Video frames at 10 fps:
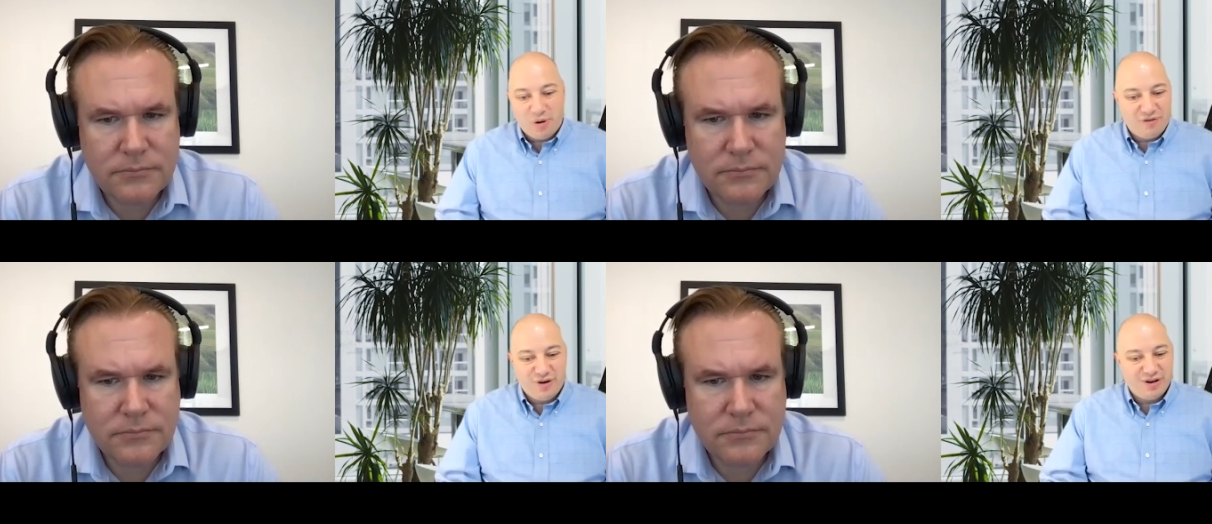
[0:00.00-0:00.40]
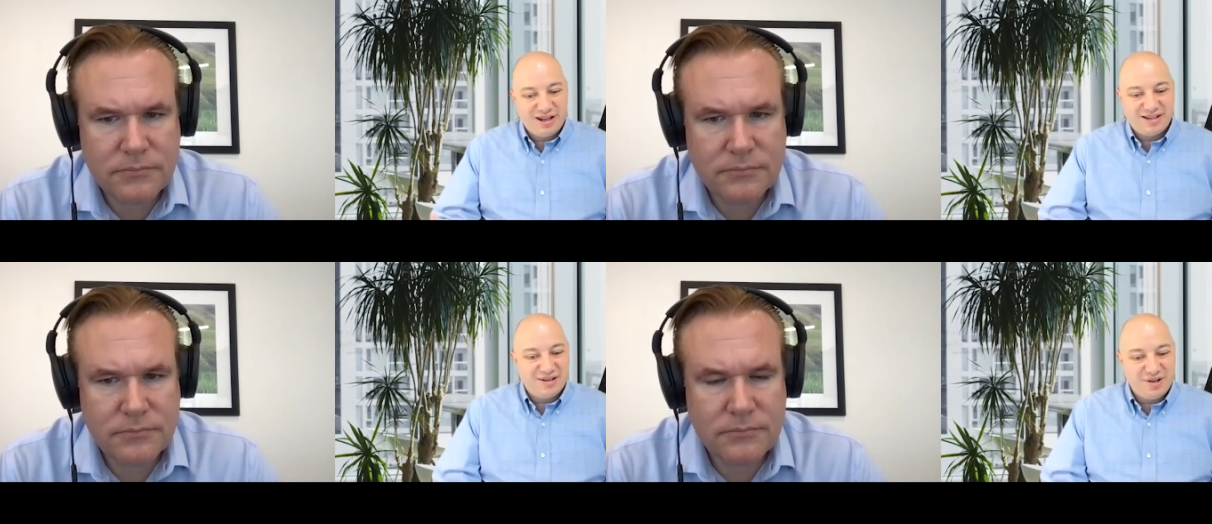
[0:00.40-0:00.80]
Speaker 1: couple of
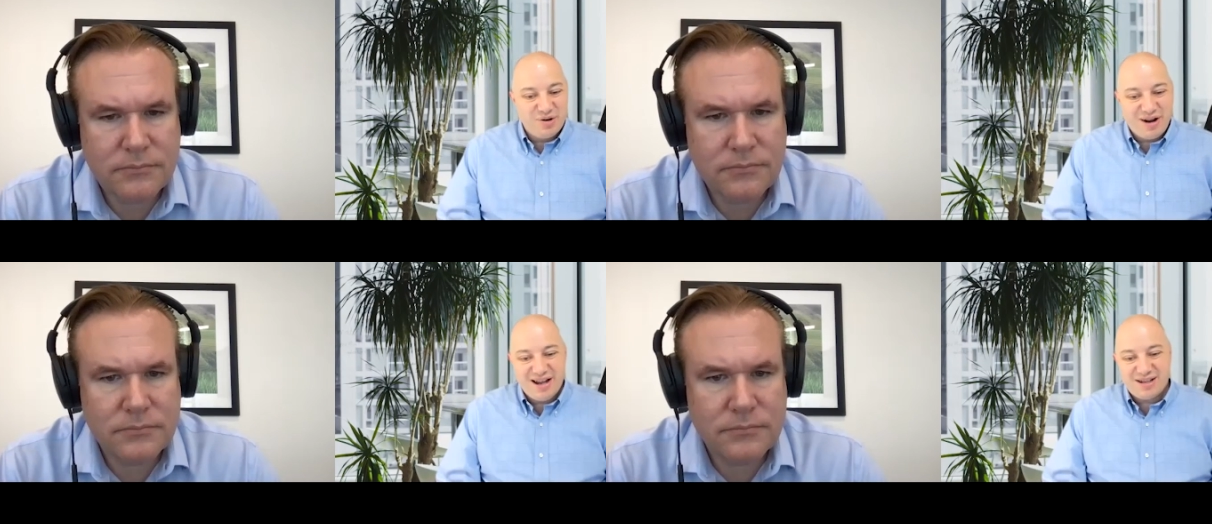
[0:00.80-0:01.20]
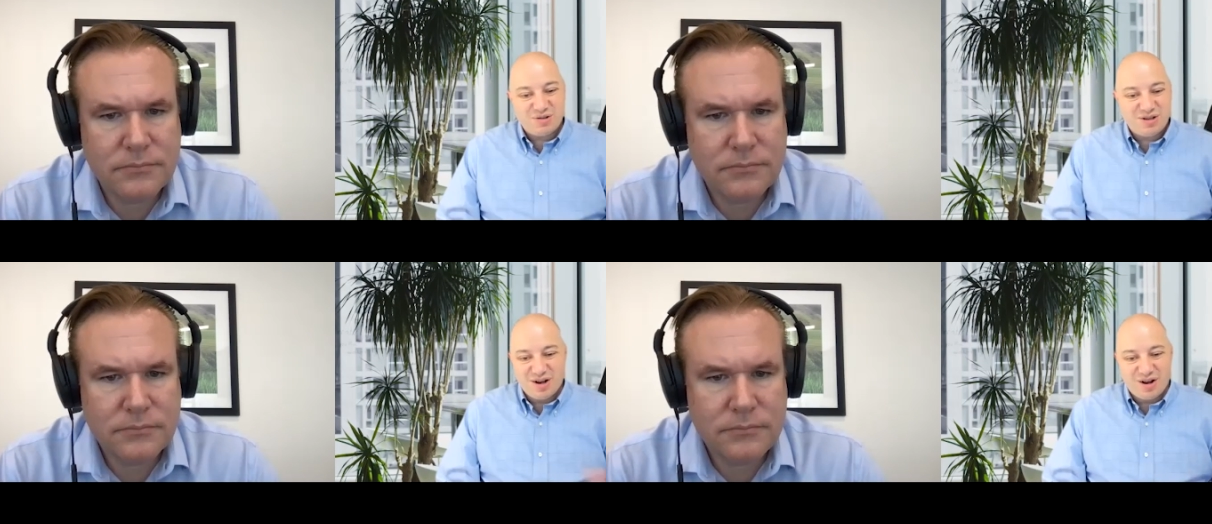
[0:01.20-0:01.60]
colleagues in the
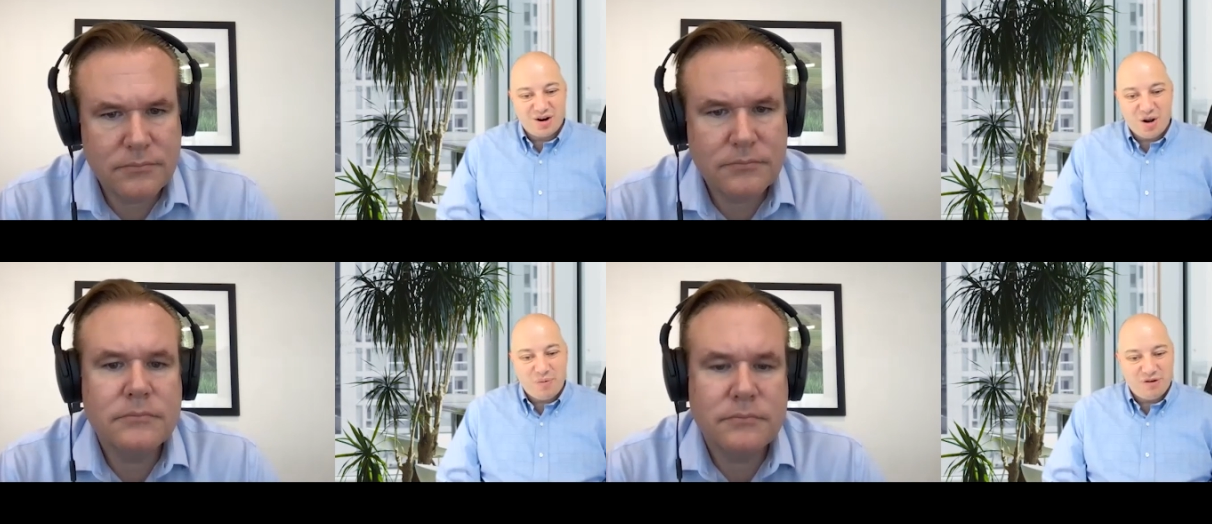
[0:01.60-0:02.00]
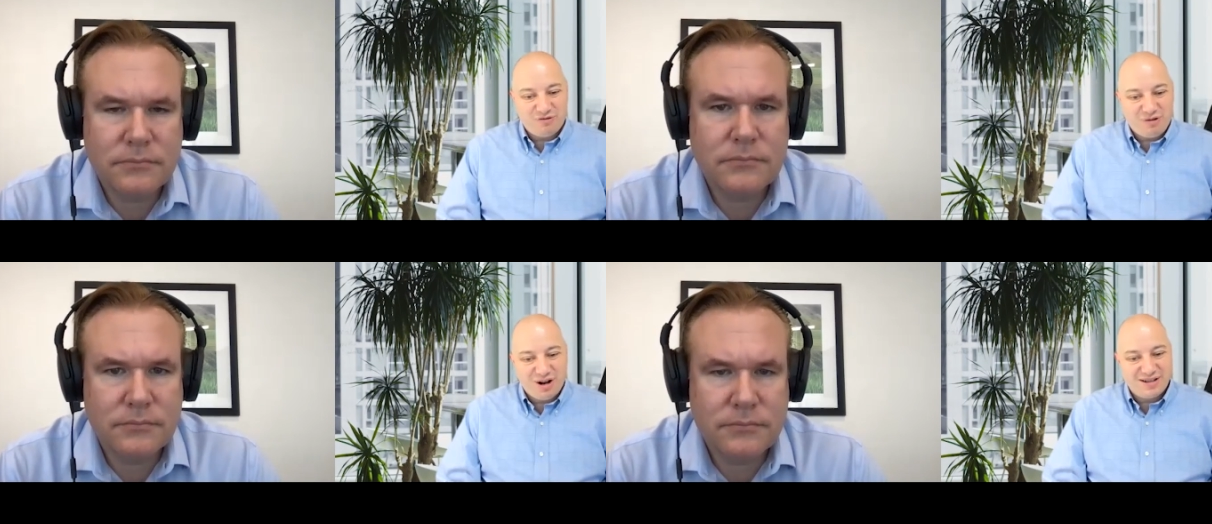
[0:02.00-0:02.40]
US, a couple
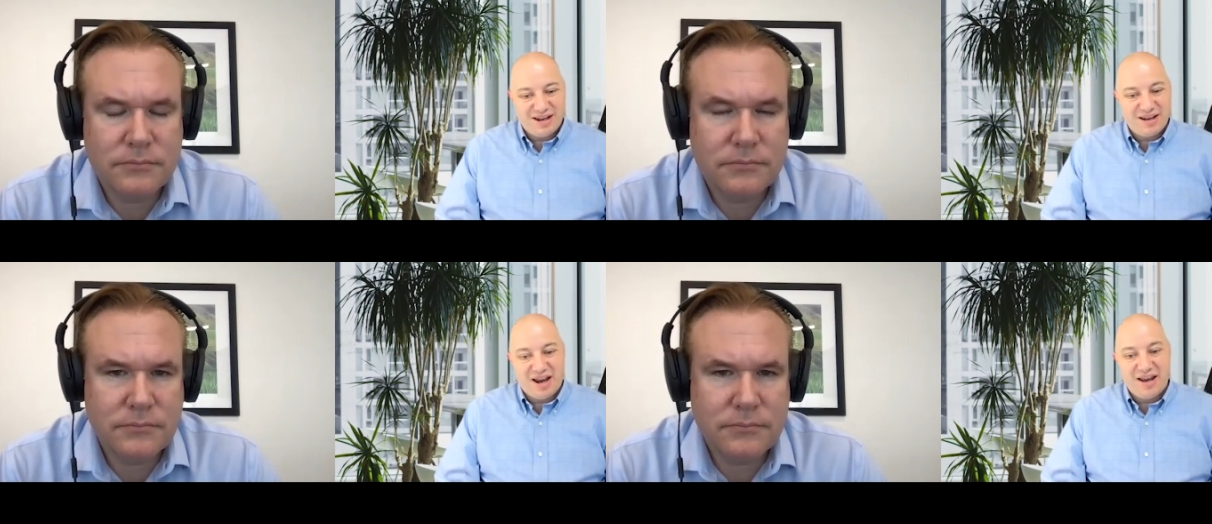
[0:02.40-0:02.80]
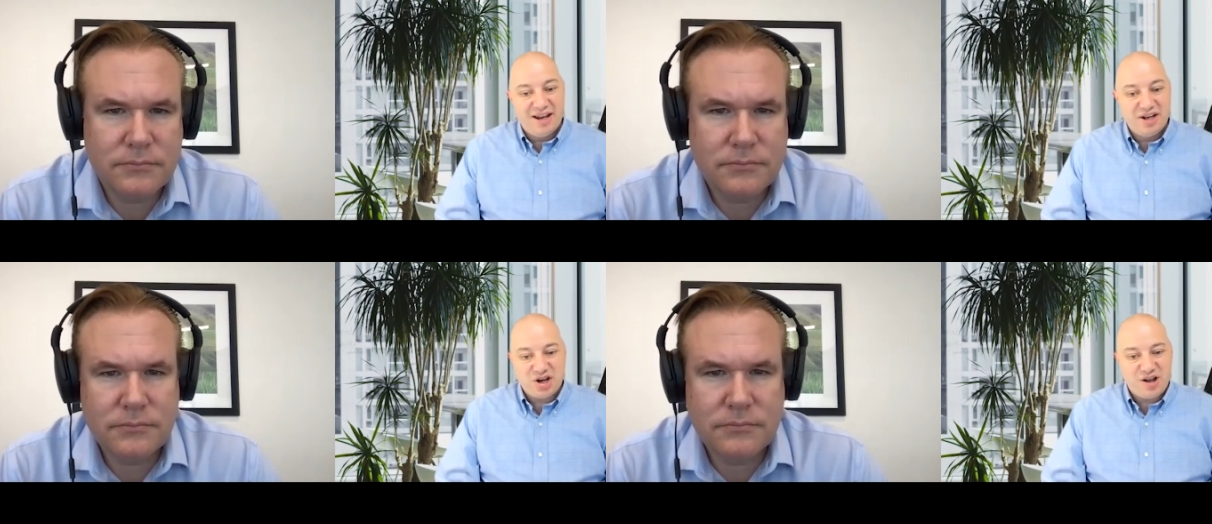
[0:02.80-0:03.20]
of ones in,
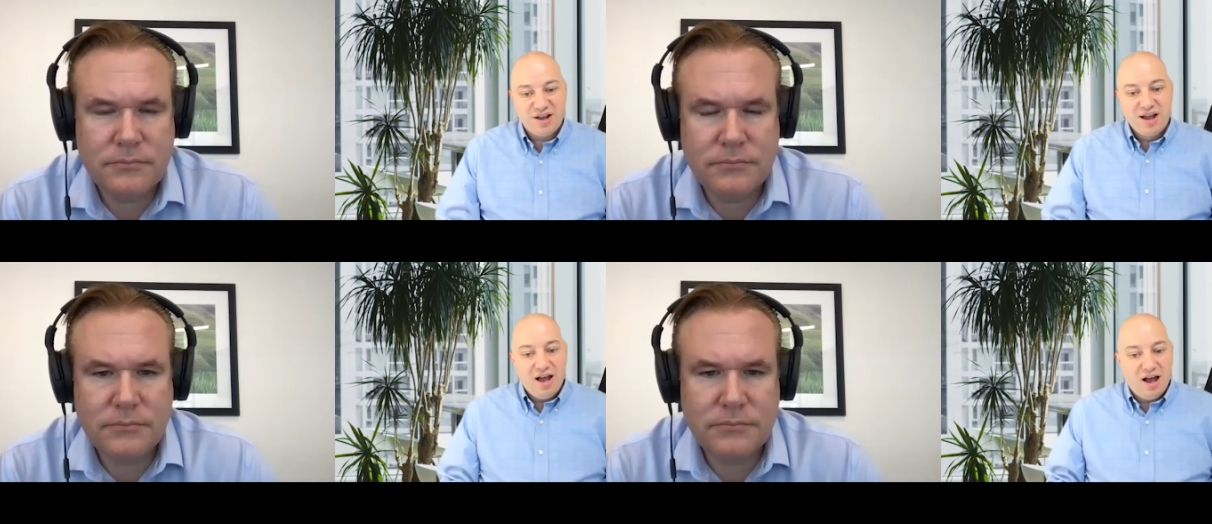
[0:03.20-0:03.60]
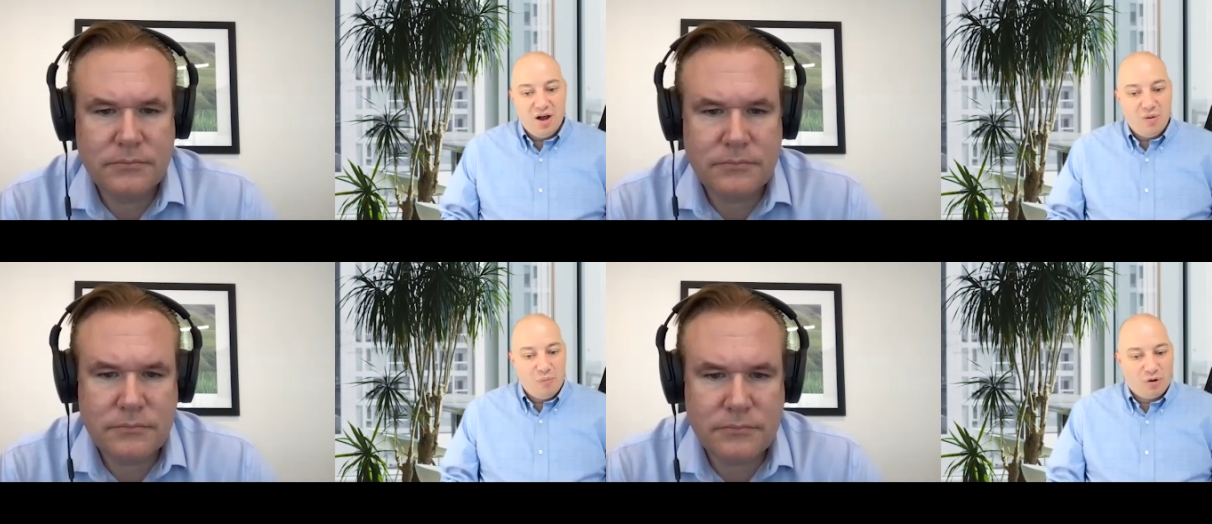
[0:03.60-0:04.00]
in Asia,
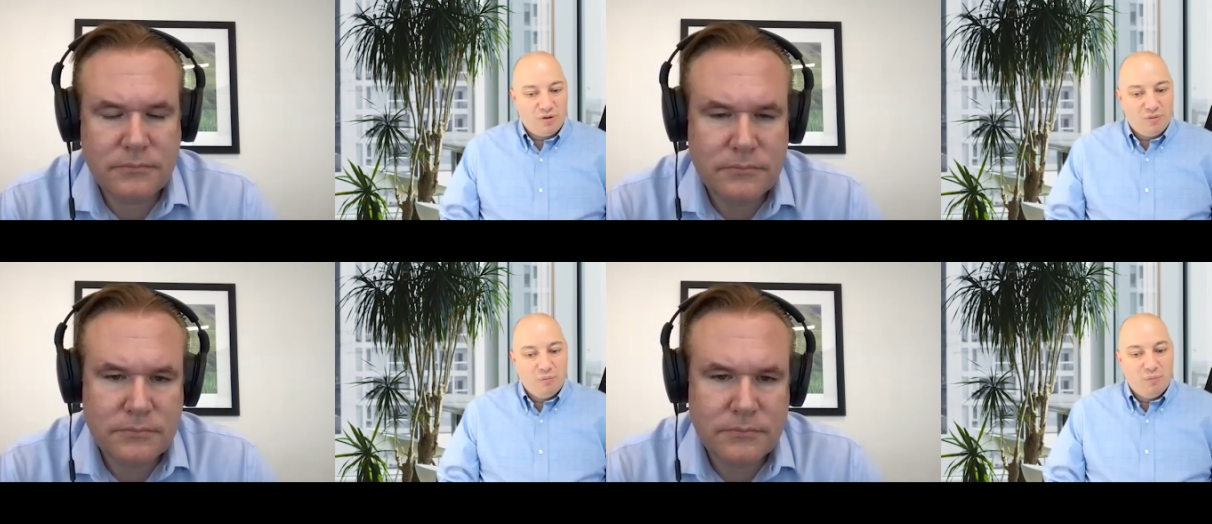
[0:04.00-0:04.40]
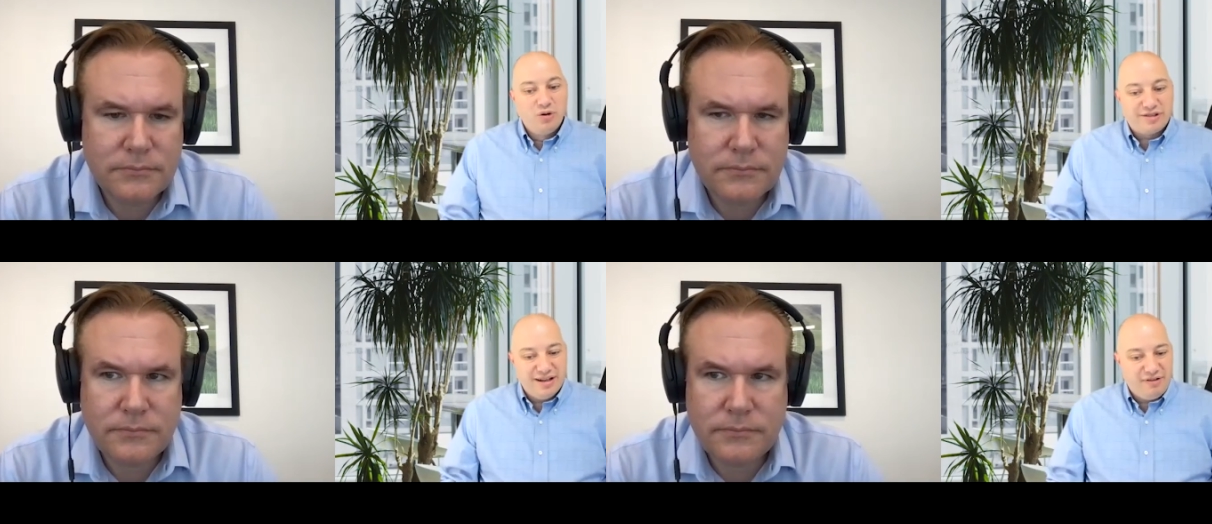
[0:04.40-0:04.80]
uh, more
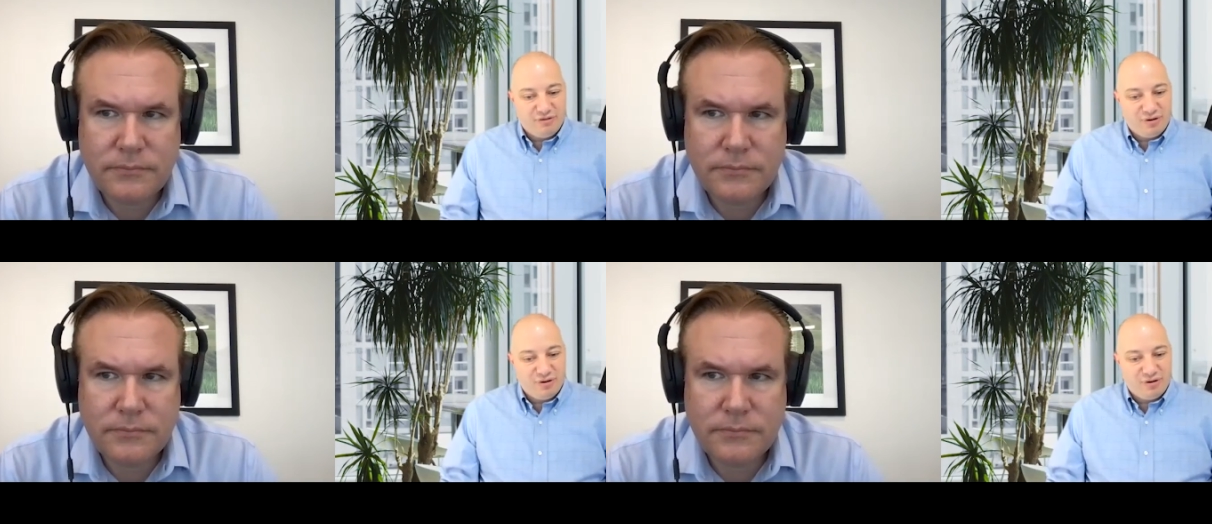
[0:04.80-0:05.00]
mostly